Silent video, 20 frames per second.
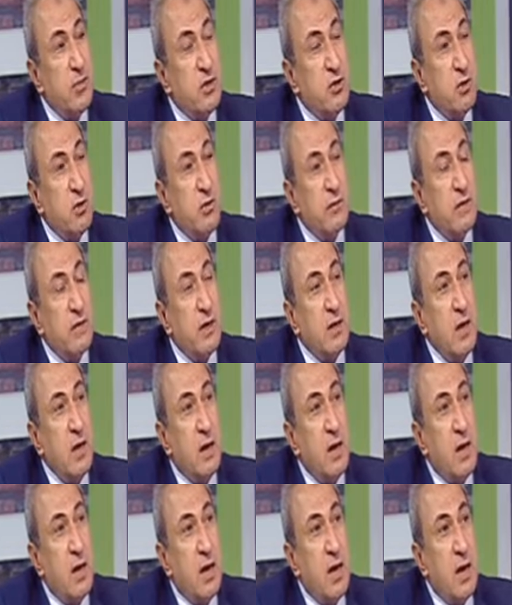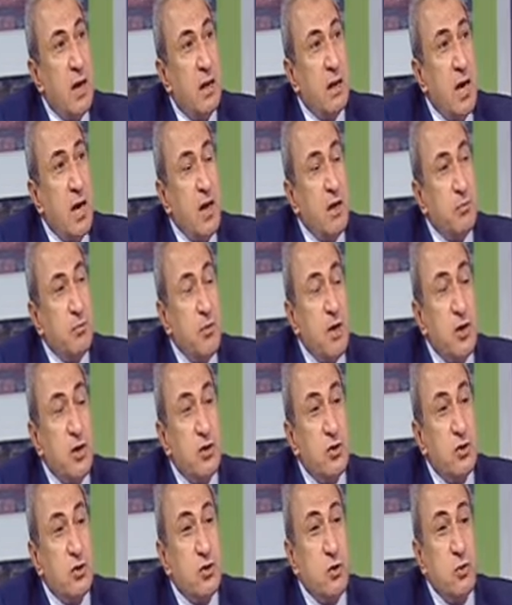solving a
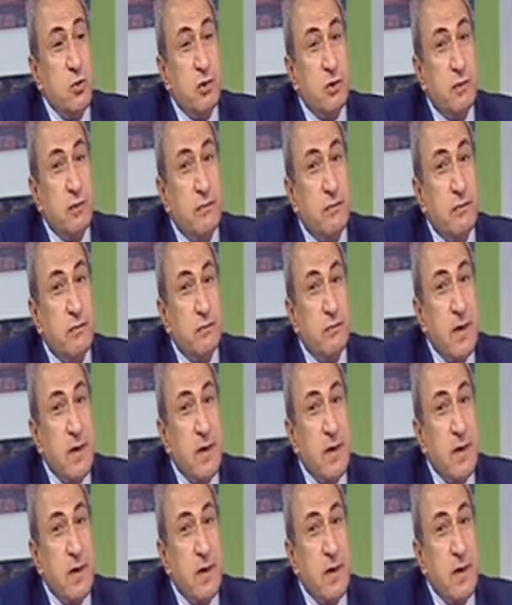nightmarish sort of